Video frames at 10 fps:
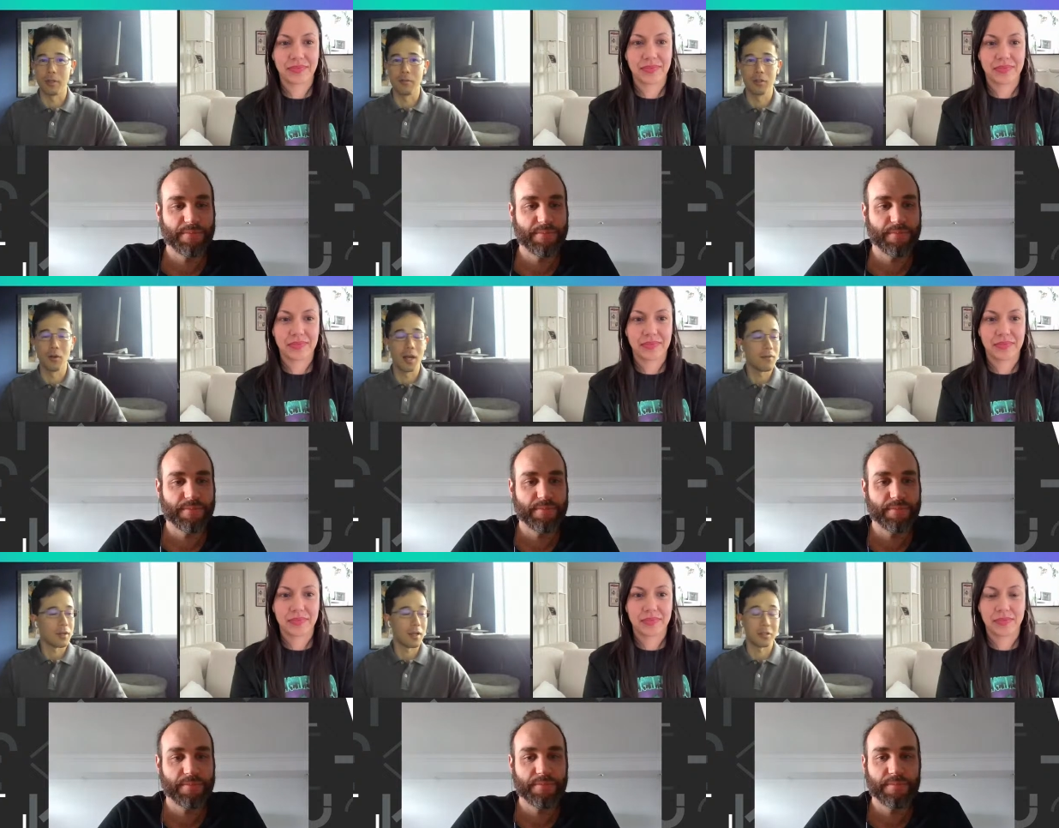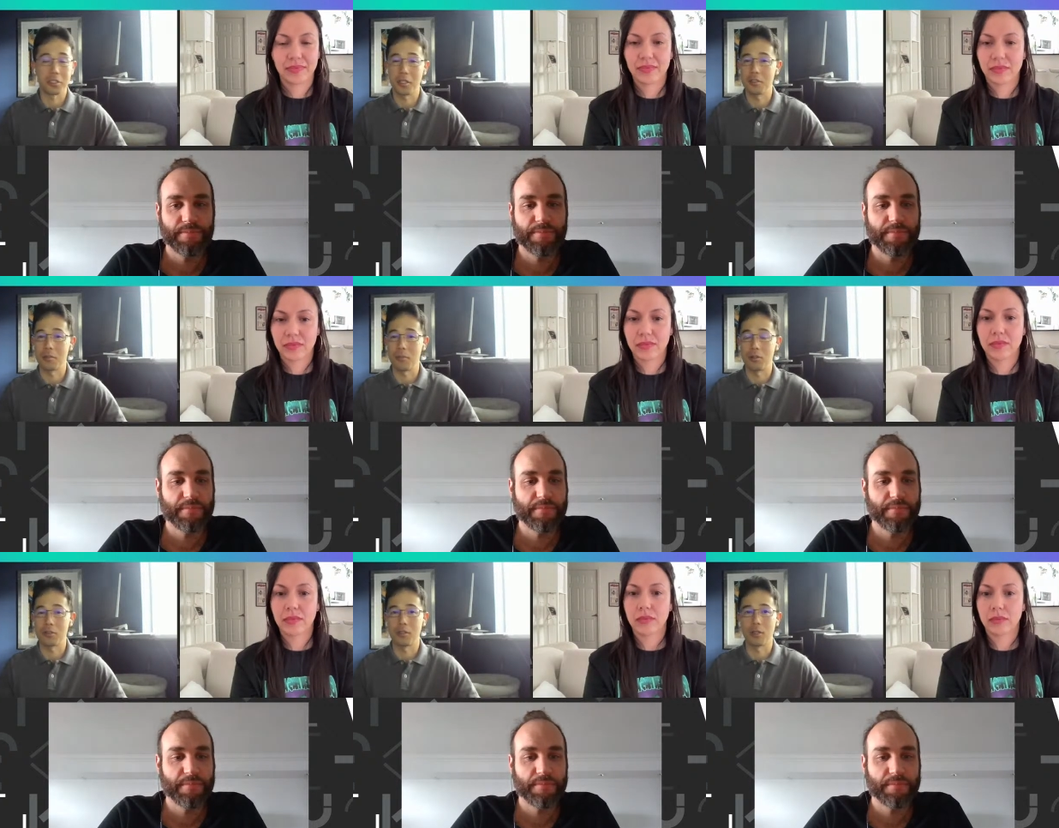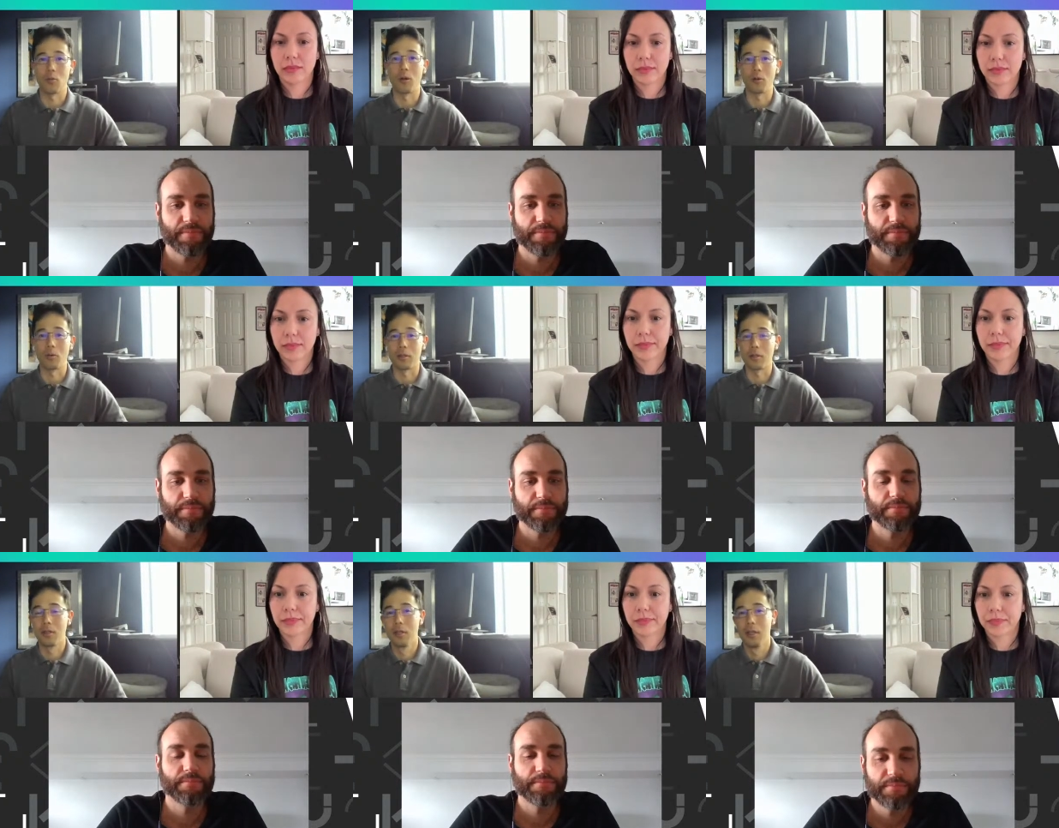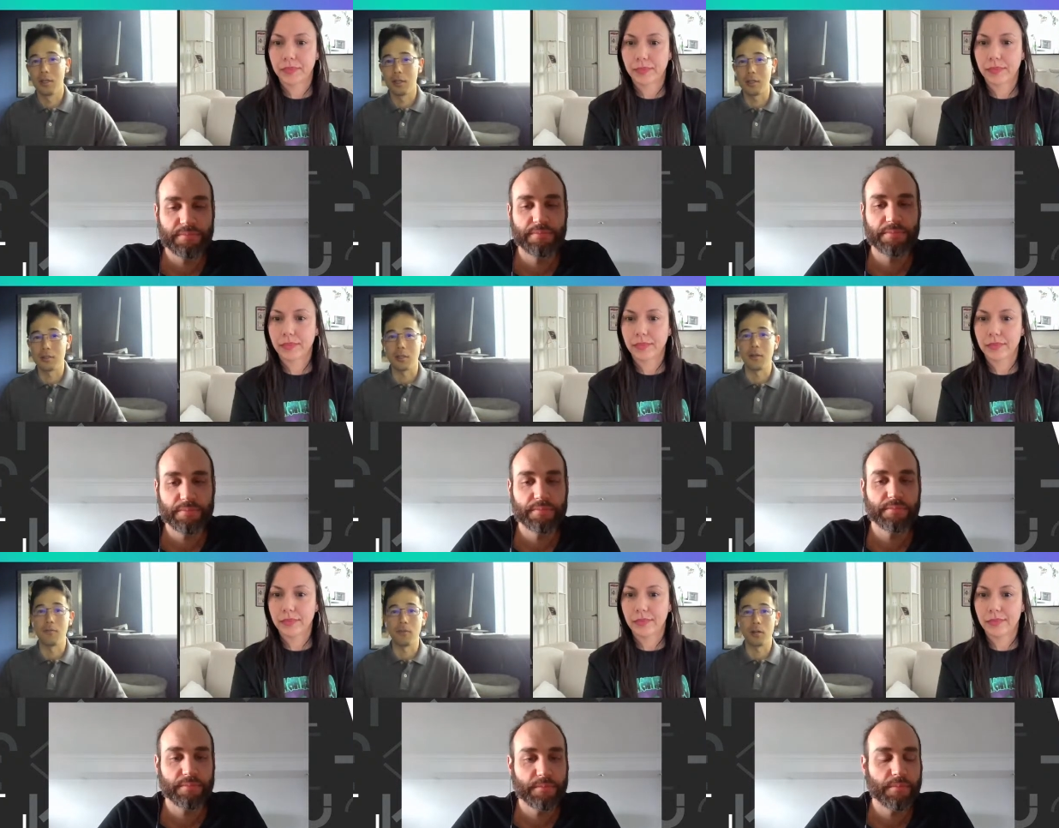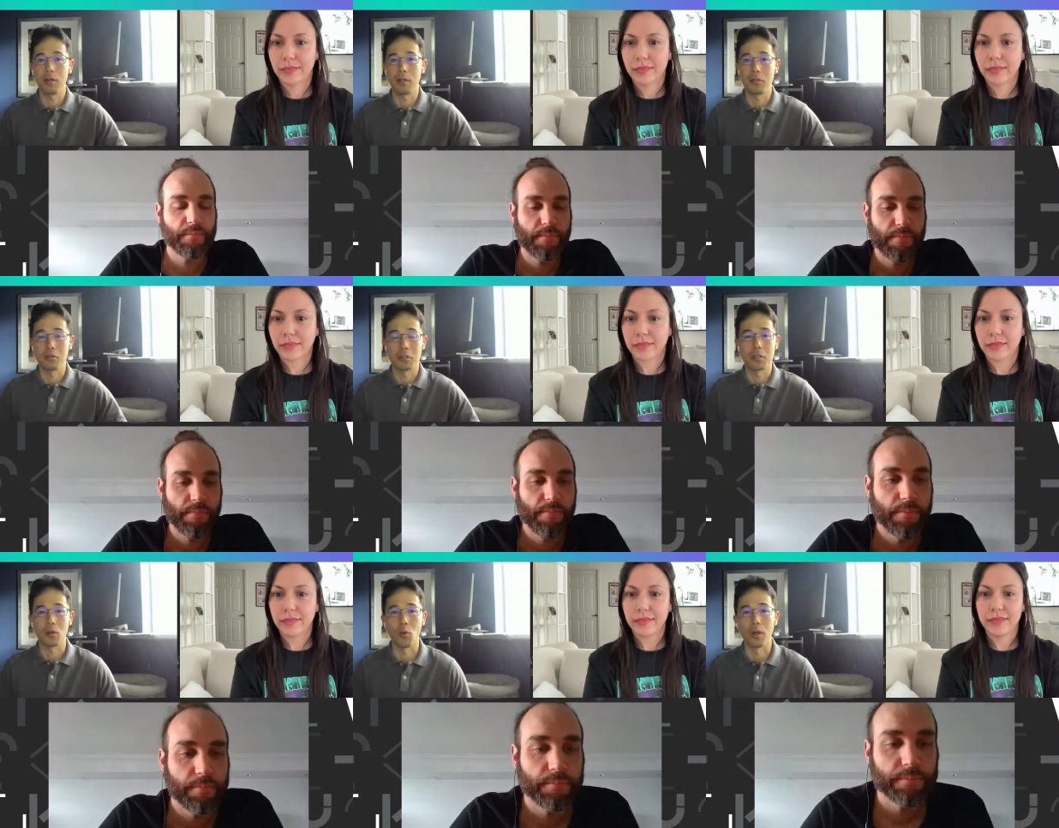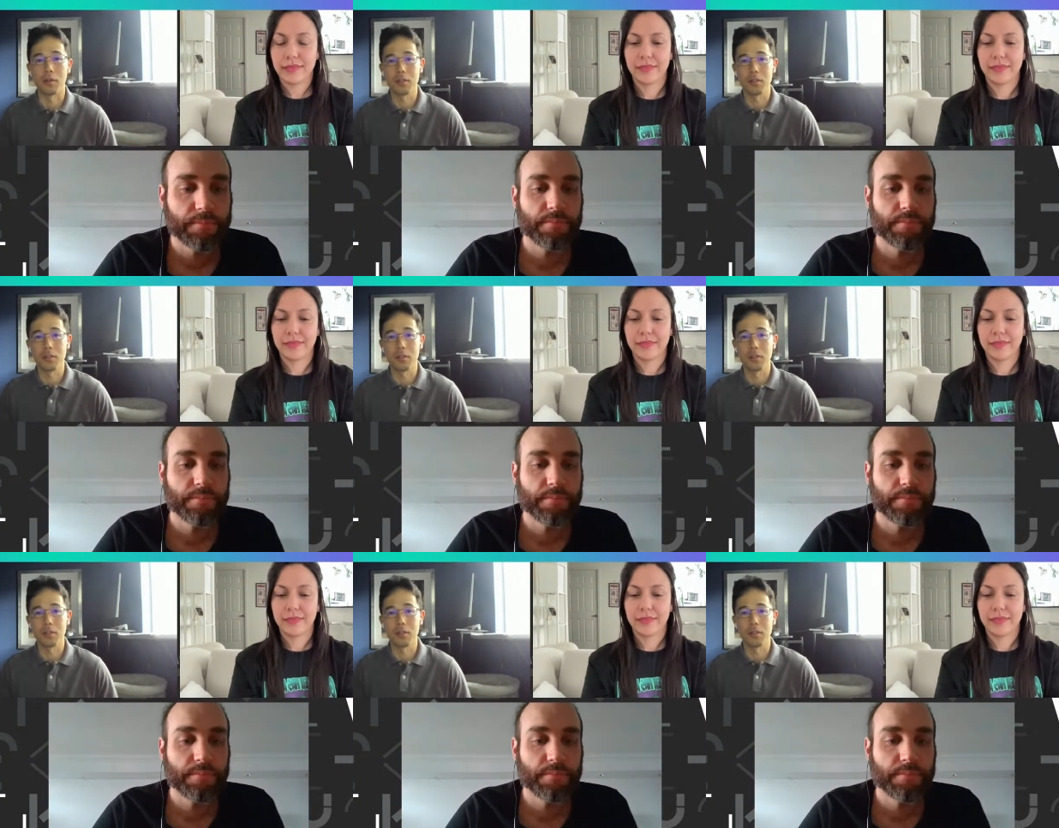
Speaker 1: Even though I haven't had a chance to personally work with it, it is a very interesting one.